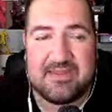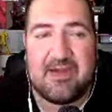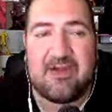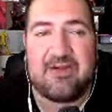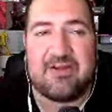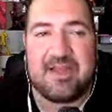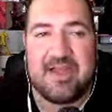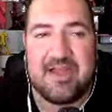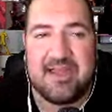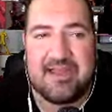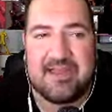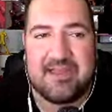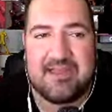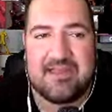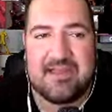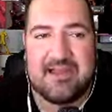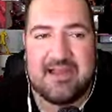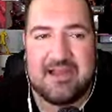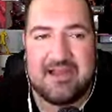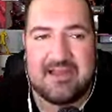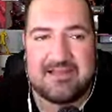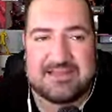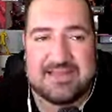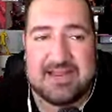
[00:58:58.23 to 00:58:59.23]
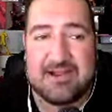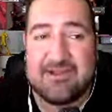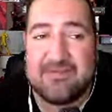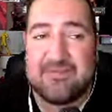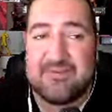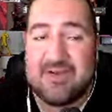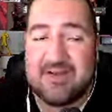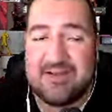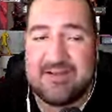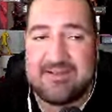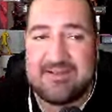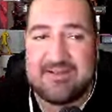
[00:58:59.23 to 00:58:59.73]
Okay. Terry
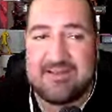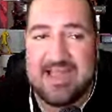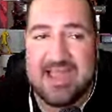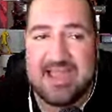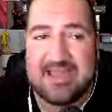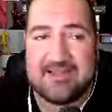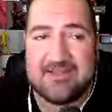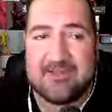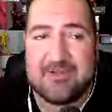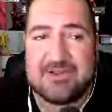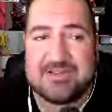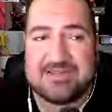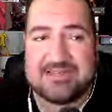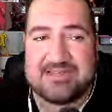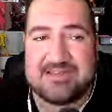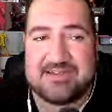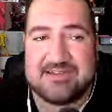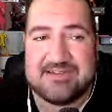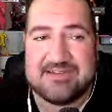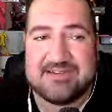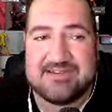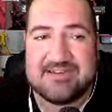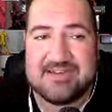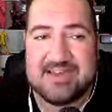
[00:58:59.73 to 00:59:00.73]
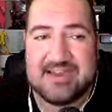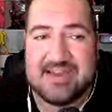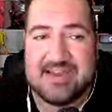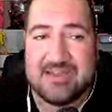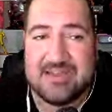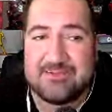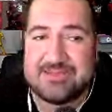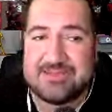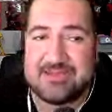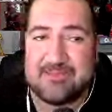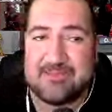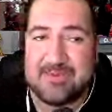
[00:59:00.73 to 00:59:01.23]
Funk had Lloyd's of London, and he
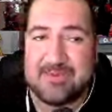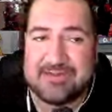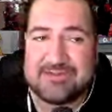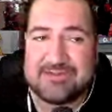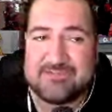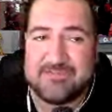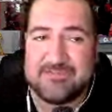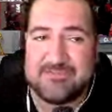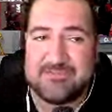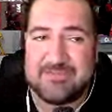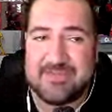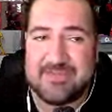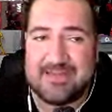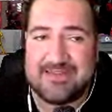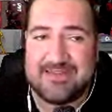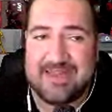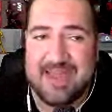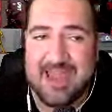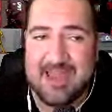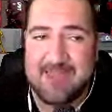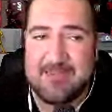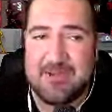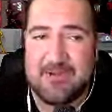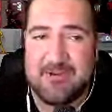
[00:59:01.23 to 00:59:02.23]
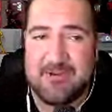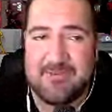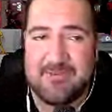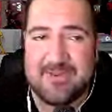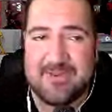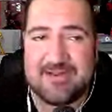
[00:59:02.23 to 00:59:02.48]
was in a bunch of like cameo